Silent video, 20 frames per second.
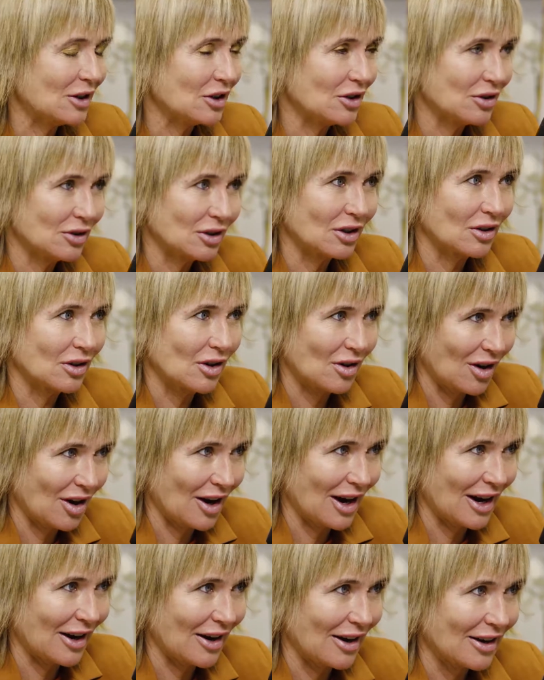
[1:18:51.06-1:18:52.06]
that you can
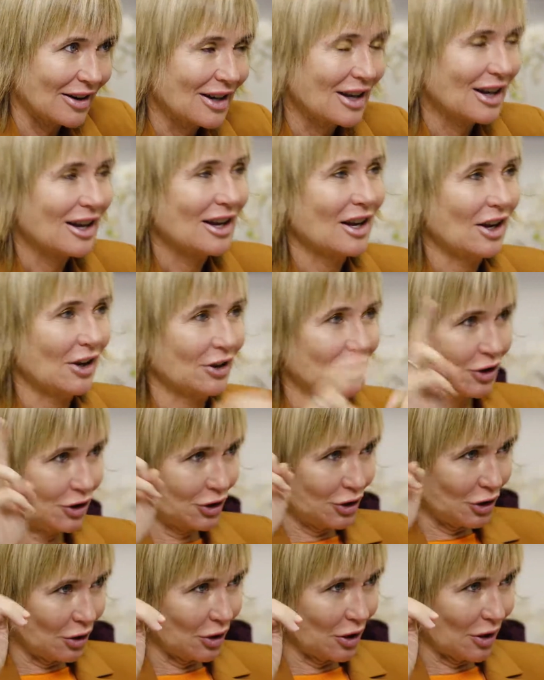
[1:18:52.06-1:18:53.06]
hire a
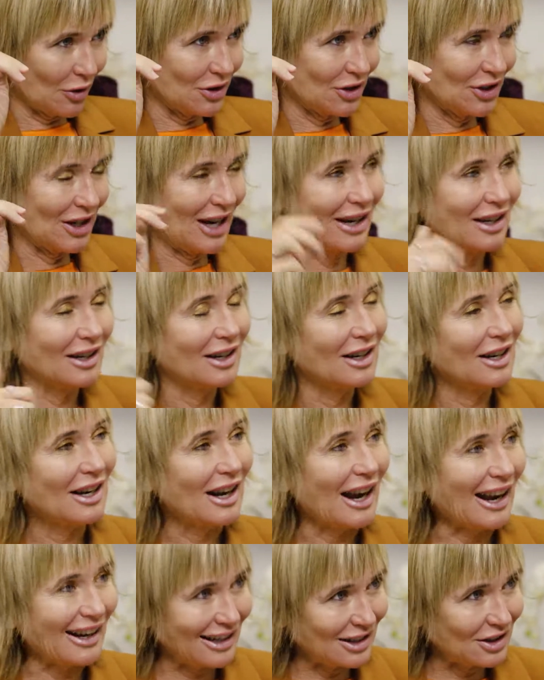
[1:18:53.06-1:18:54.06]
studio set,
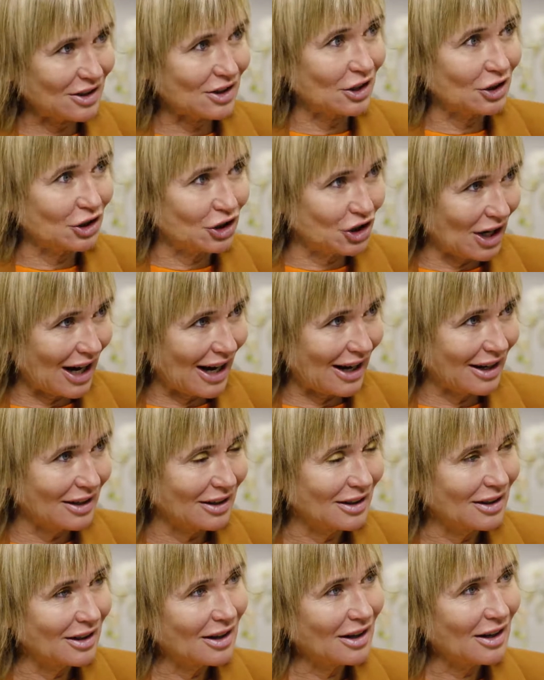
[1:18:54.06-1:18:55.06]
and it's a
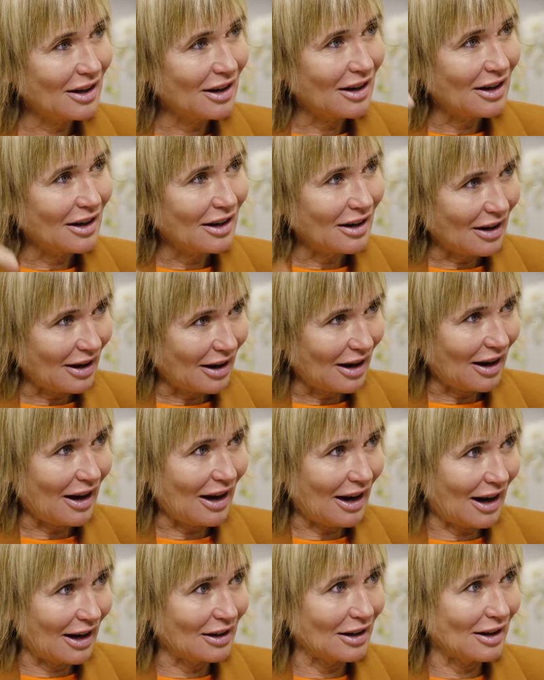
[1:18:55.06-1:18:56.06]
jet
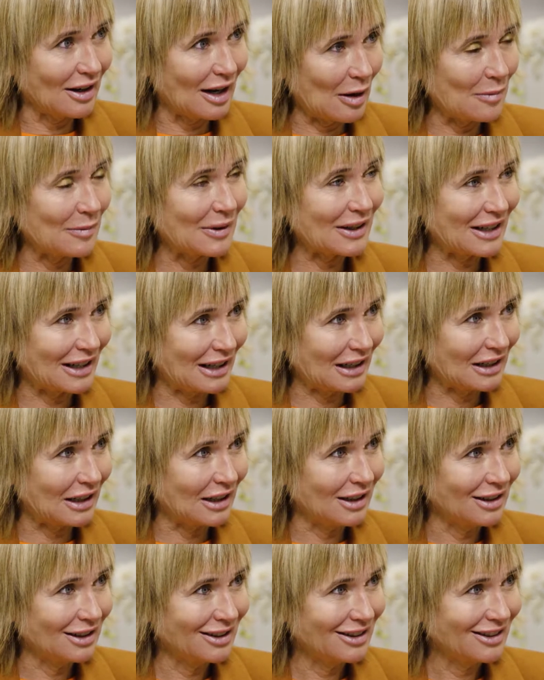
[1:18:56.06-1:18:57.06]
and a
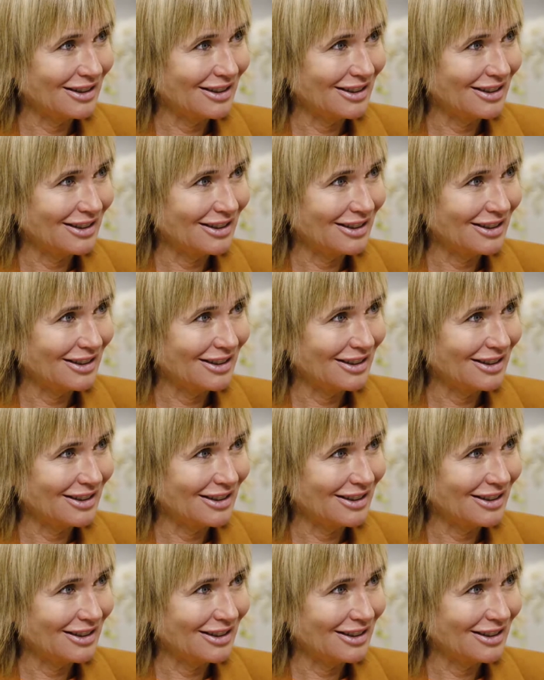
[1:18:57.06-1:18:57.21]
Lamborghini.